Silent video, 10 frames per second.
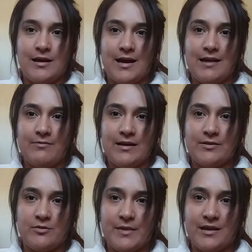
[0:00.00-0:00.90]
I have like
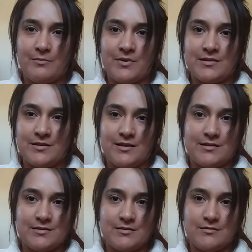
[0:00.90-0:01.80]
no makeup on
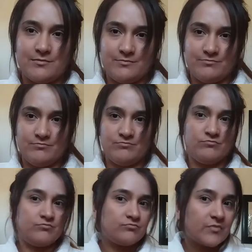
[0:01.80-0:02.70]
today, so
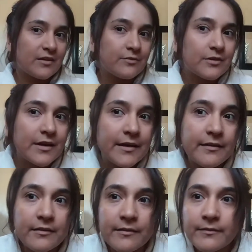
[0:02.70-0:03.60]
I feel
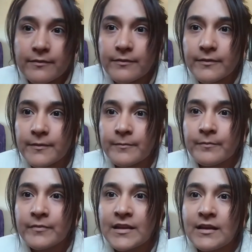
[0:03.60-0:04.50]
kind of
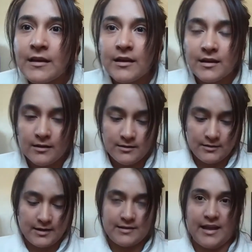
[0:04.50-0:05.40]

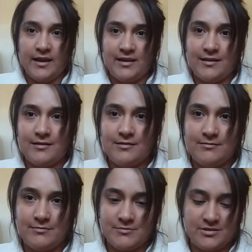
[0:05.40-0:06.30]
like naked.
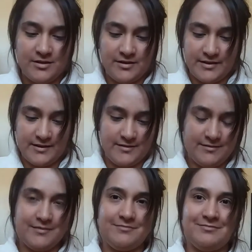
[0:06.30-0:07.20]
Sorry.
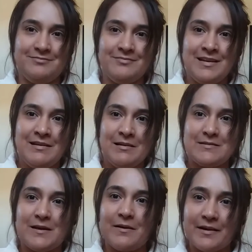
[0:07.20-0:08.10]

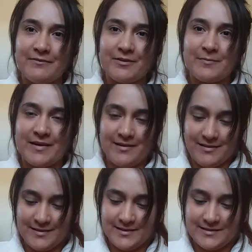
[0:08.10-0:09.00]
Sorry for my
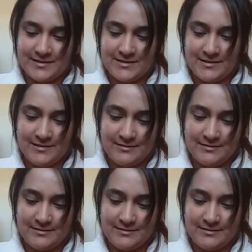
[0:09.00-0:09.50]
ugliness.